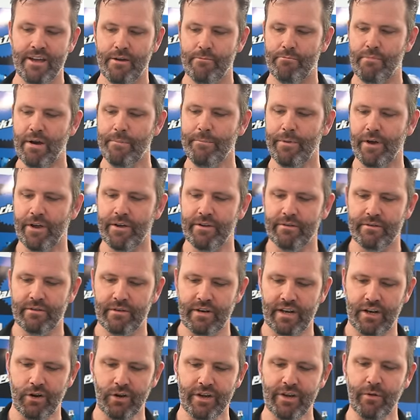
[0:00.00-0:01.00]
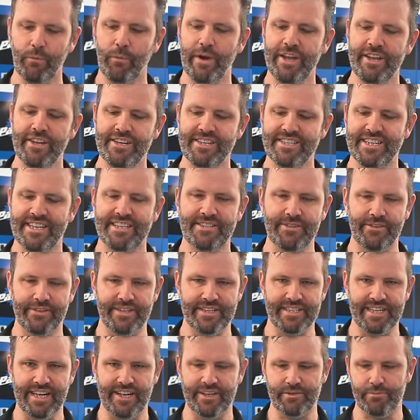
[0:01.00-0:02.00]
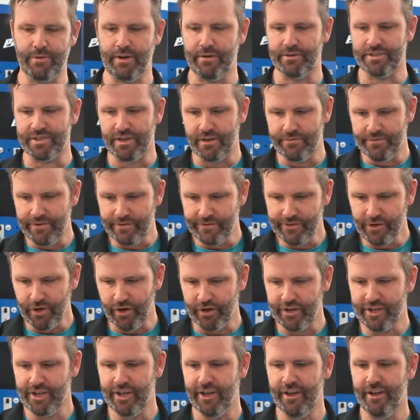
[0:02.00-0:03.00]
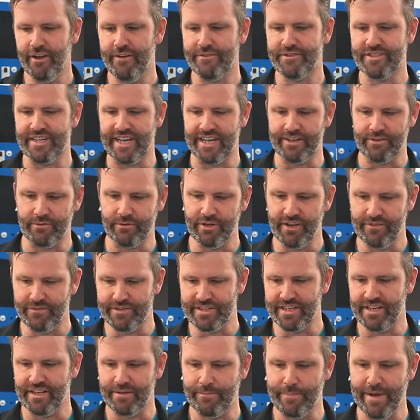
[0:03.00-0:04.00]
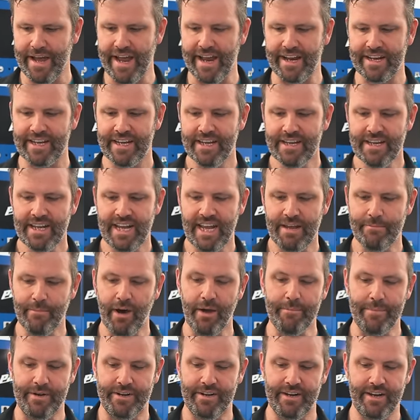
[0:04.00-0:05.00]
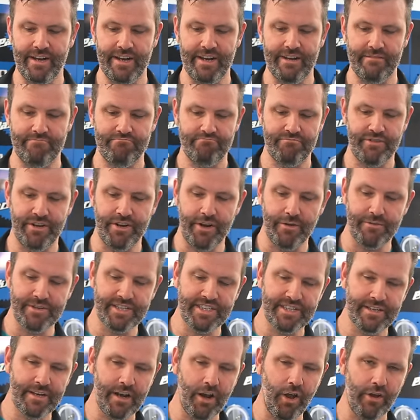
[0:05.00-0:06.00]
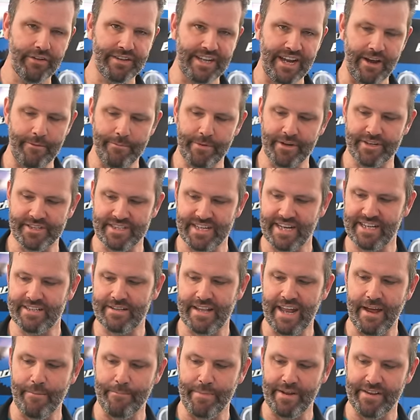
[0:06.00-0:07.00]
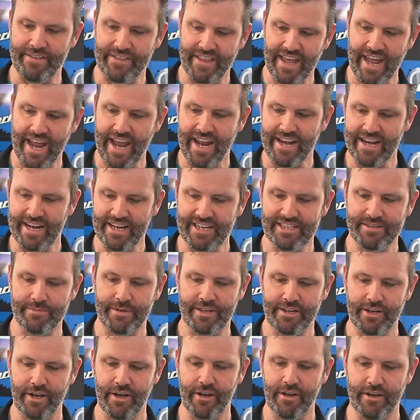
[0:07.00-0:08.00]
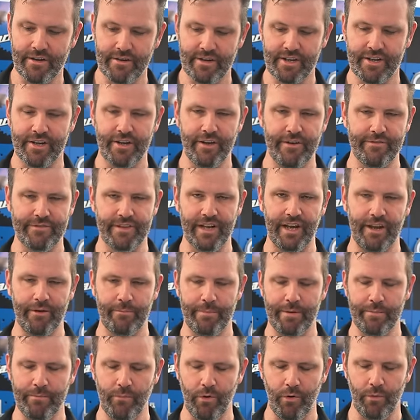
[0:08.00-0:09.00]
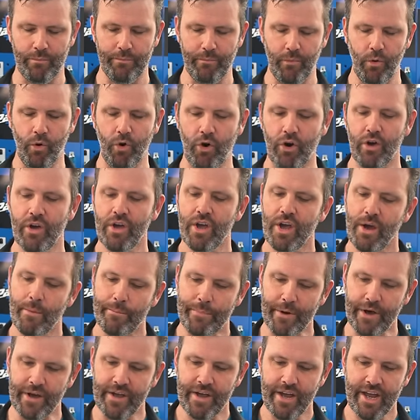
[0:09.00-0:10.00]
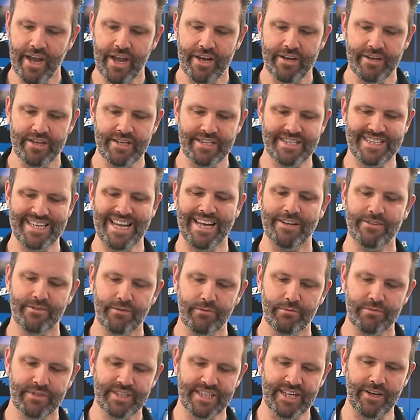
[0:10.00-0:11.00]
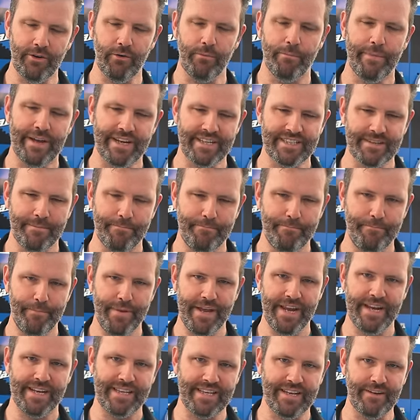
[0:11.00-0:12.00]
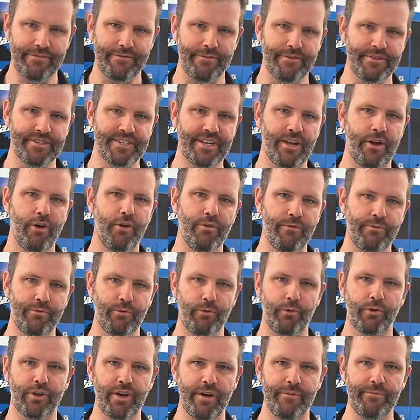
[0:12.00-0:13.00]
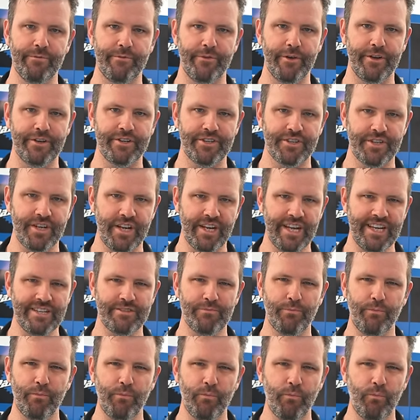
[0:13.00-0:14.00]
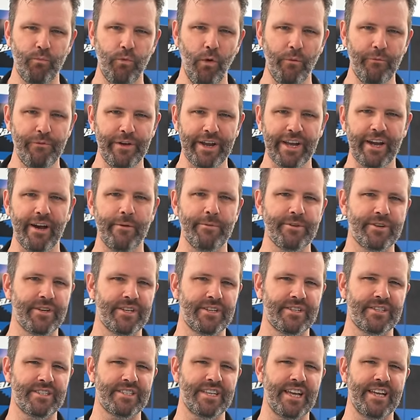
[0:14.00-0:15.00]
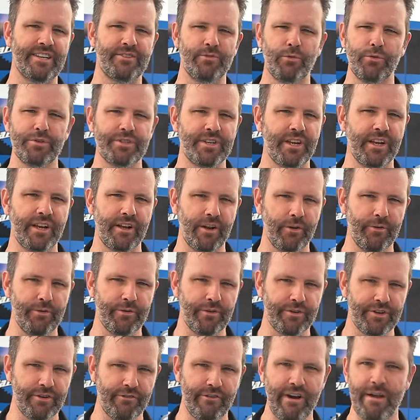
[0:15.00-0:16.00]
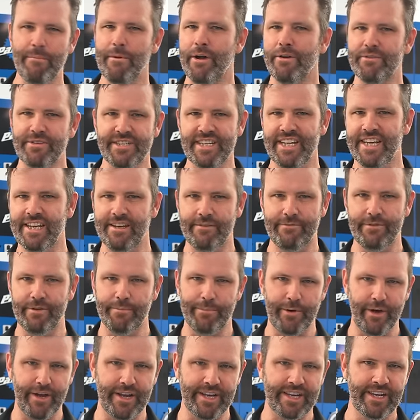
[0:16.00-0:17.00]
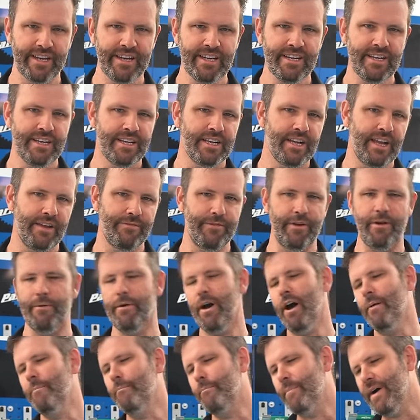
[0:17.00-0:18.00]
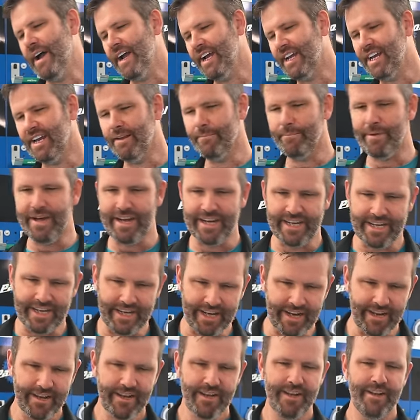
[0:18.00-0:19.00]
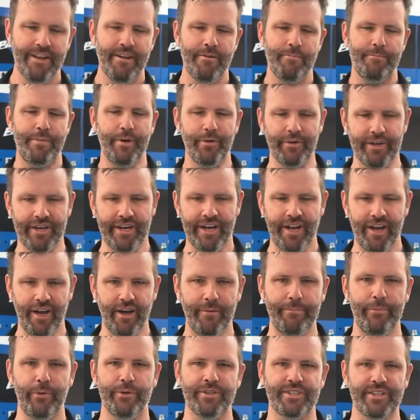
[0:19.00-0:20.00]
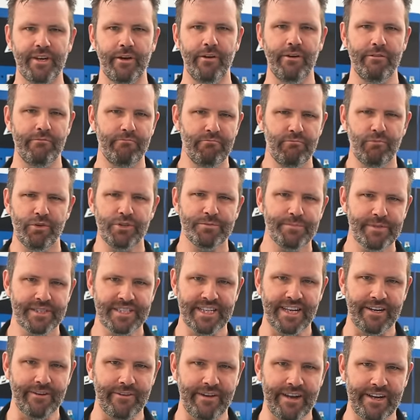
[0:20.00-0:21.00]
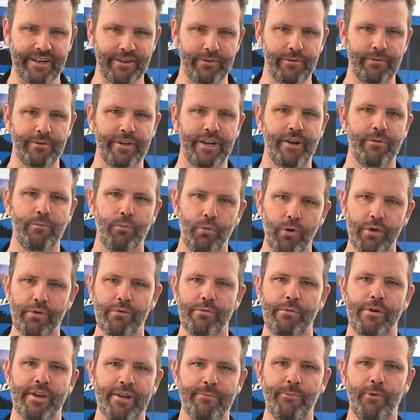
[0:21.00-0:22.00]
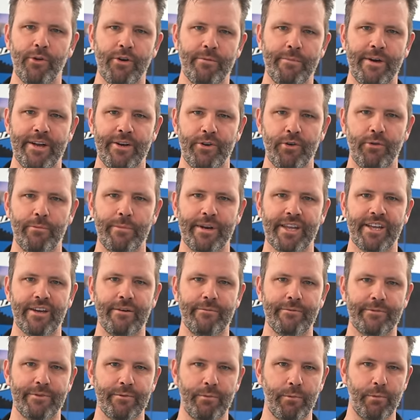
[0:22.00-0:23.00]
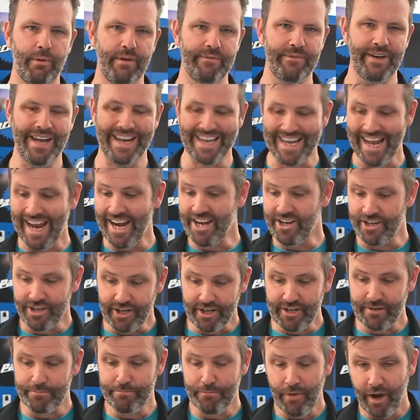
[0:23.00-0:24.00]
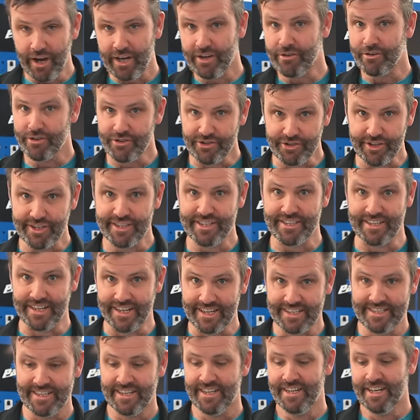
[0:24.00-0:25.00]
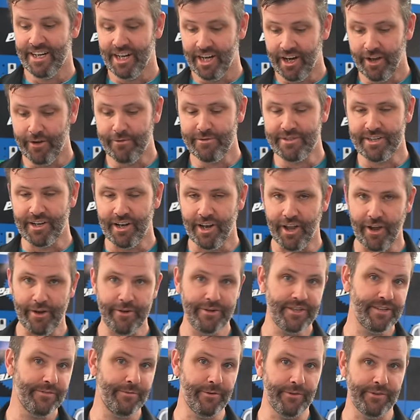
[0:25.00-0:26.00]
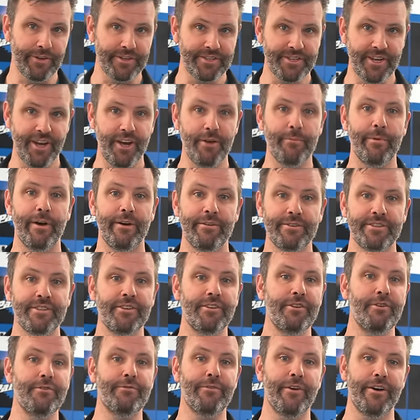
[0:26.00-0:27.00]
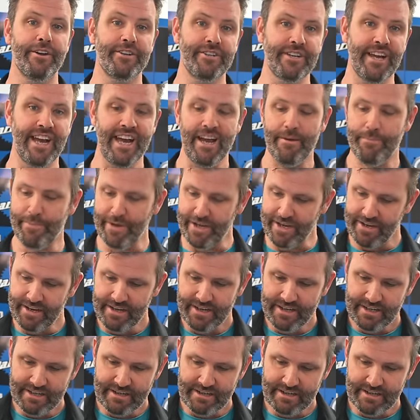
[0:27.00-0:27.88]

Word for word: Remember, look at where you sit on the saddle as well. So if you've got a curved saddle, if you sit at the back, it might be that the nose is a lot down, because that bit there needs to be curved a little bit more. But saddle tilt makes a big difference to overall comfort. It's one thing I would say to always include on your MOT of your bike. If you're unpacking it, packing it, building it up, always go, what's my saddle angle? You know, what am I normally comfortable with? Again, you can micro adjust this loads and loads if you're on the turbo until you find you're happy.